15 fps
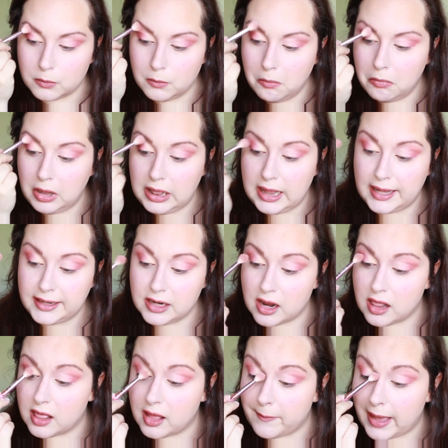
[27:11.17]
blend
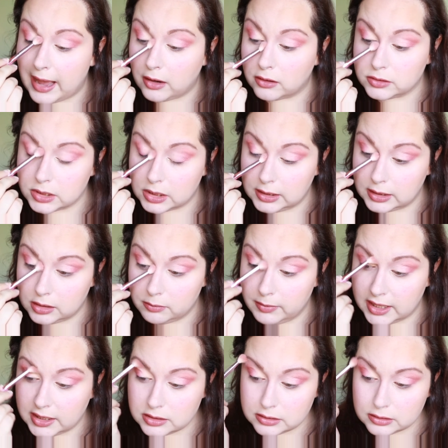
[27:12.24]
them out a little
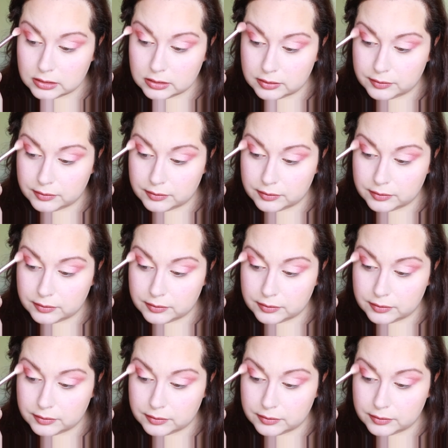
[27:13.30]
bit,